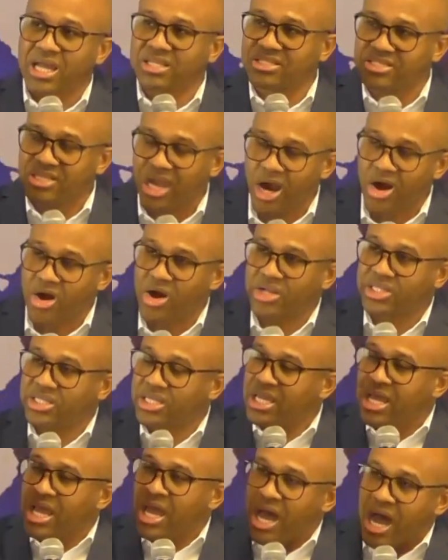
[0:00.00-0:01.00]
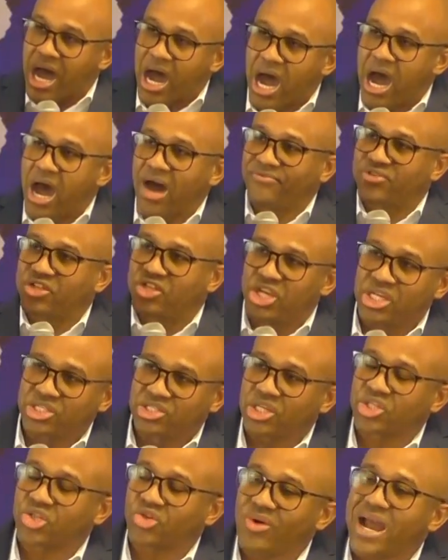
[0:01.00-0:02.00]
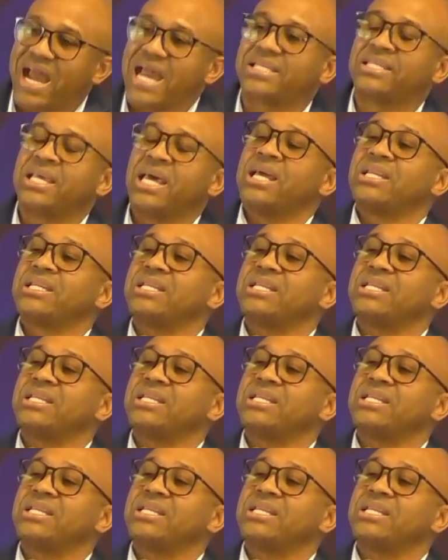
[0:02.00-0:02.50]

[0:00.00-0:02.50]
authority of Jesus Christ.